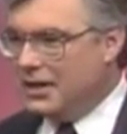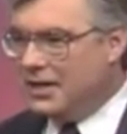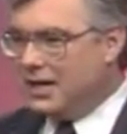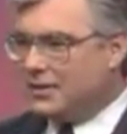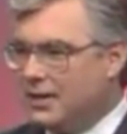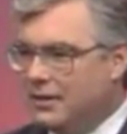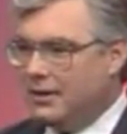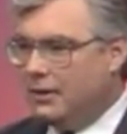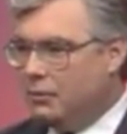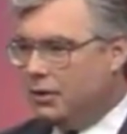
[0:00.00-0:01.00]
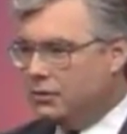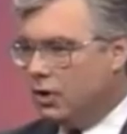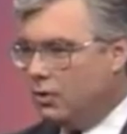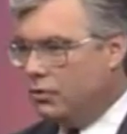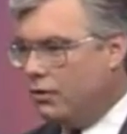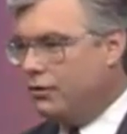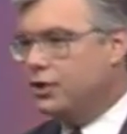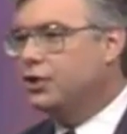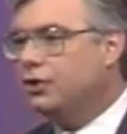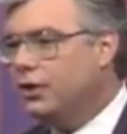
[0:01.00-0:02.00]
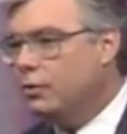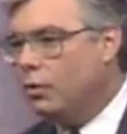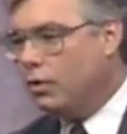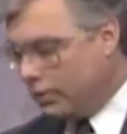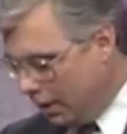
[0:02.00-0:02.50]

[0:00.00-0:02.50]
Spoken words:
yes, I think he will. No, no, for sure he won't.